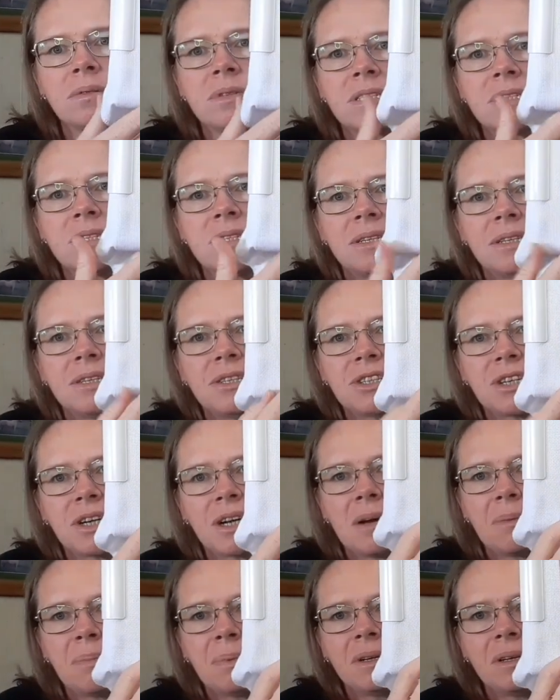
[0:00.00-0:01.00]
stitch a
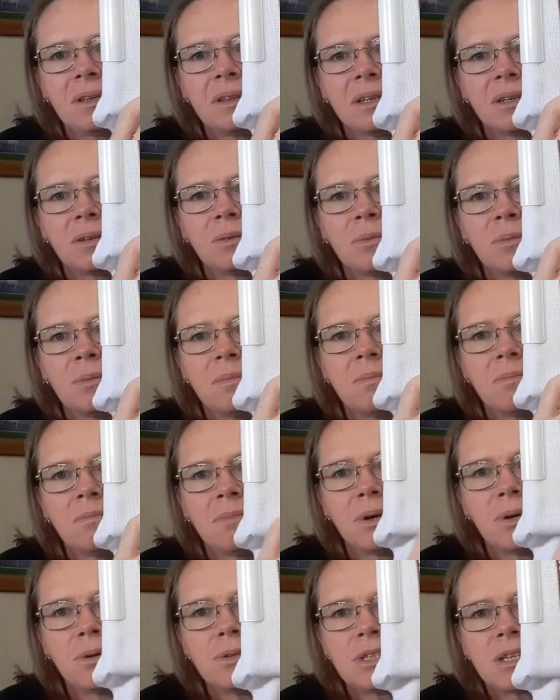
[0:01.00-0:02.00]
couple of little
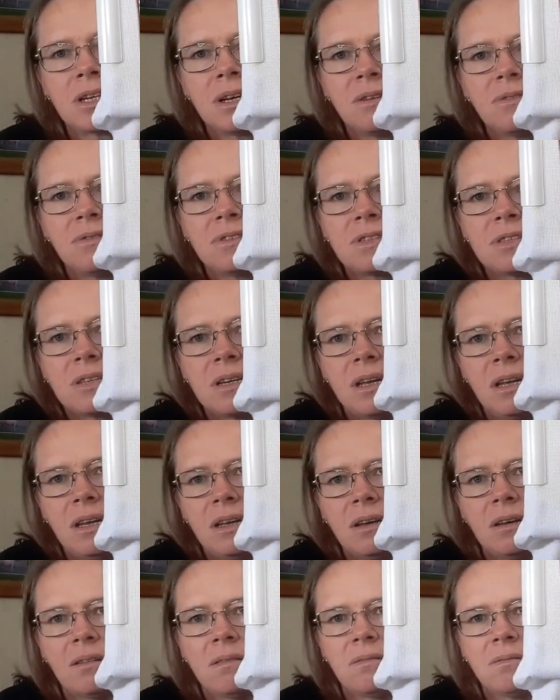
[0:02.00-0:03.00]
motifs
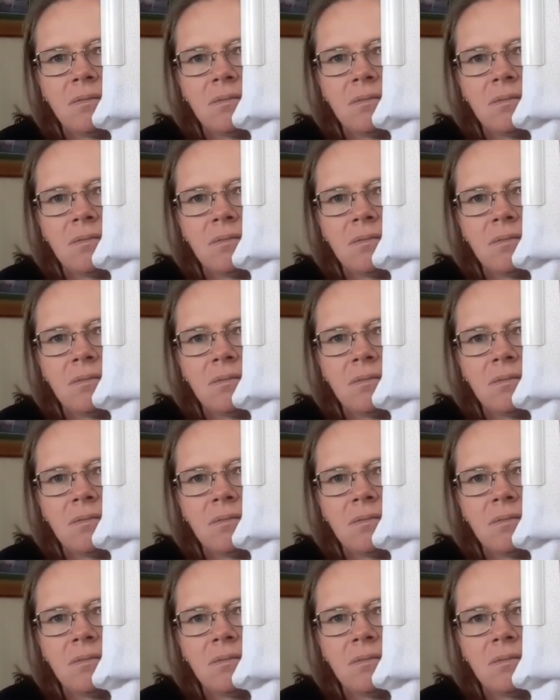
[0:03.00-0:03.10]
in